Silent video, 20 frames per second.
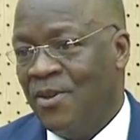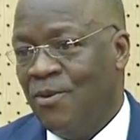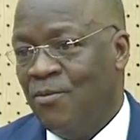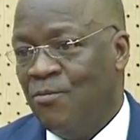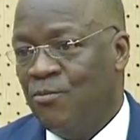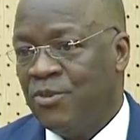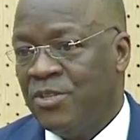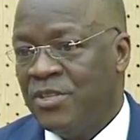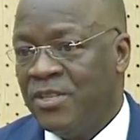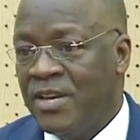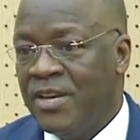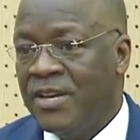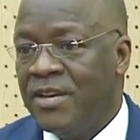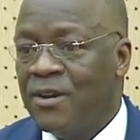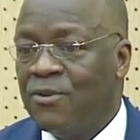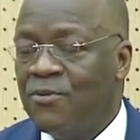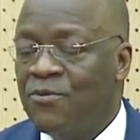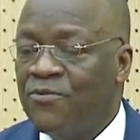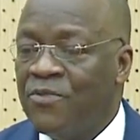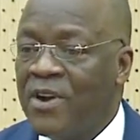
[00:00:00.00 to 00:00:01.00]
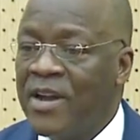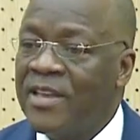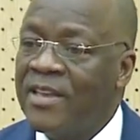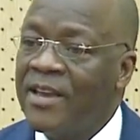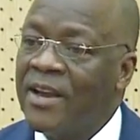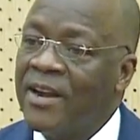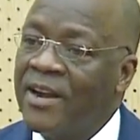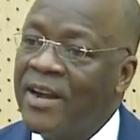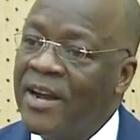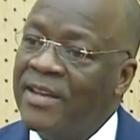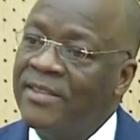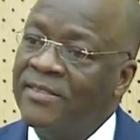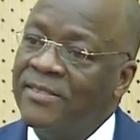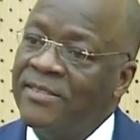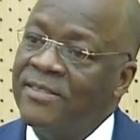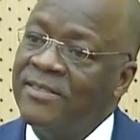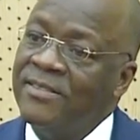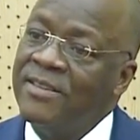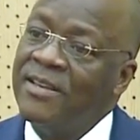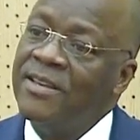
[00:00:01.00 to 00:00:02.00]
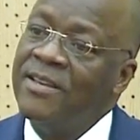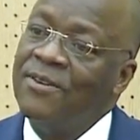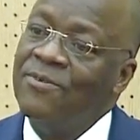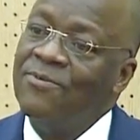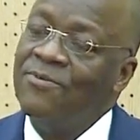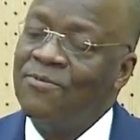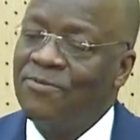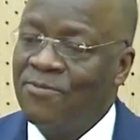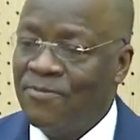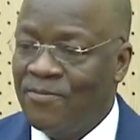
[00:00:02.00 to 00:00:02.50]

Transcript: Msiende kufanya kazi zenu.